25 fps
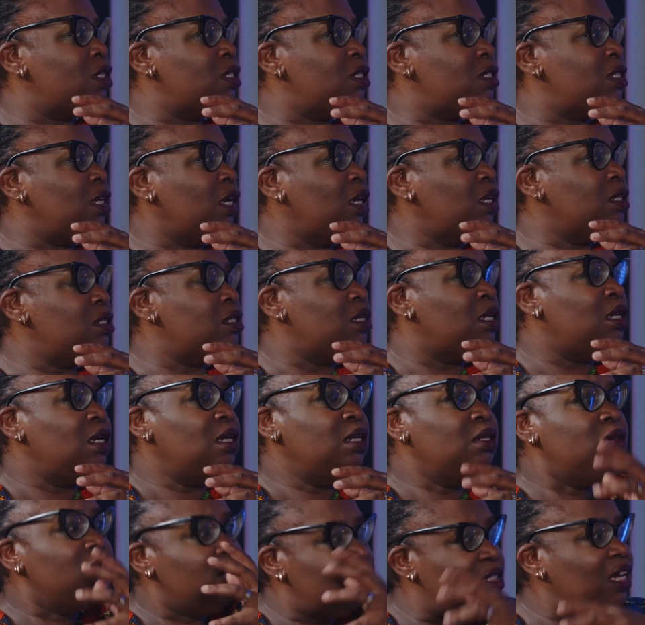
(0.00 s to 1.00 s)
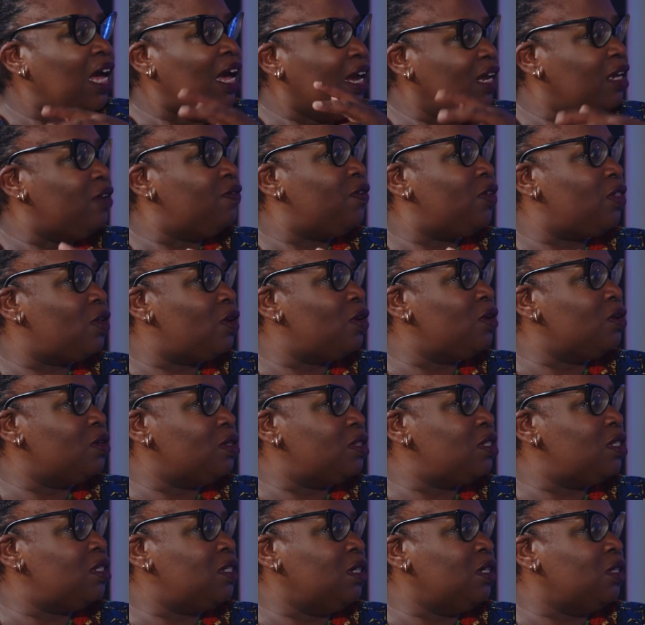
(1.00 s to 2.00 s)
40s yet, who died for the
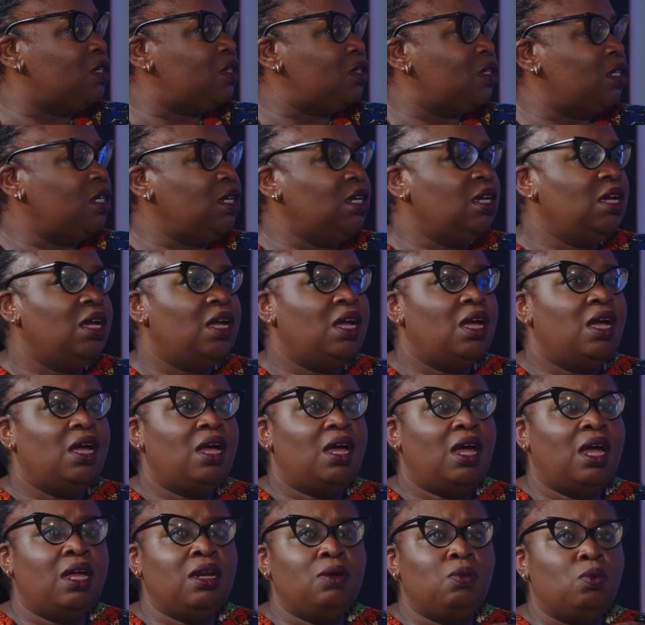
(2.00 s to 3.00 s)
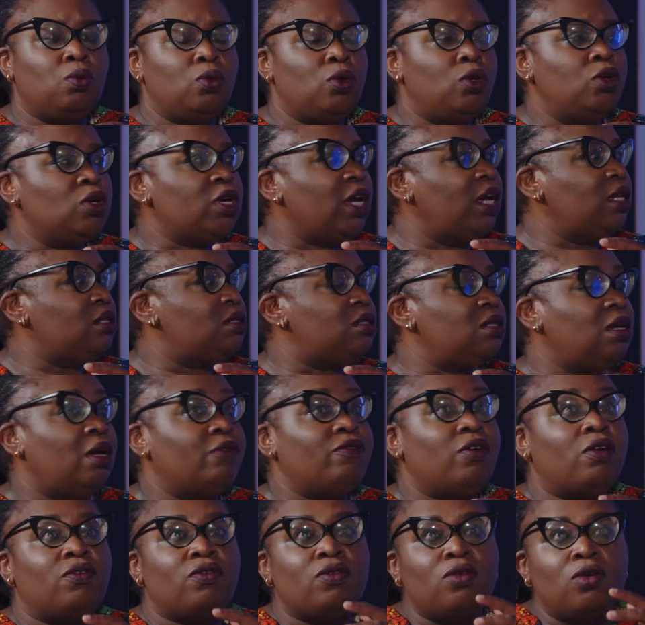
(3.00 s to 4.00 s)
cause, essentially. And look
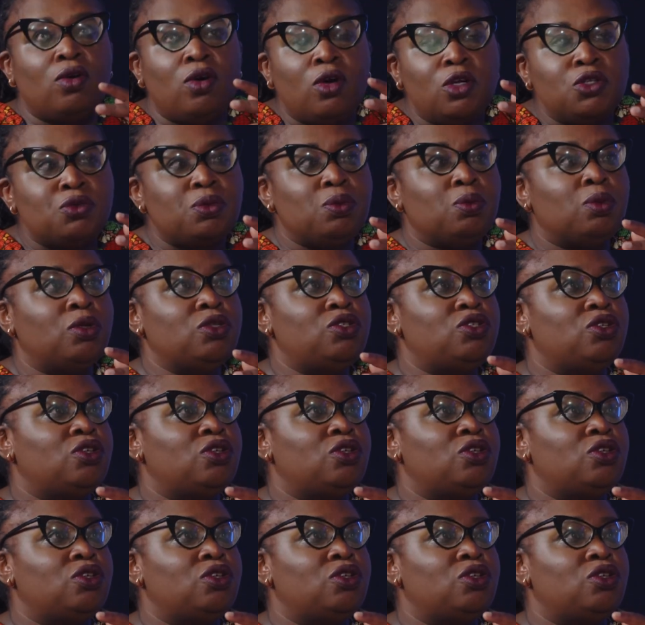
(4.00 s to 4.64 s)
at, of course,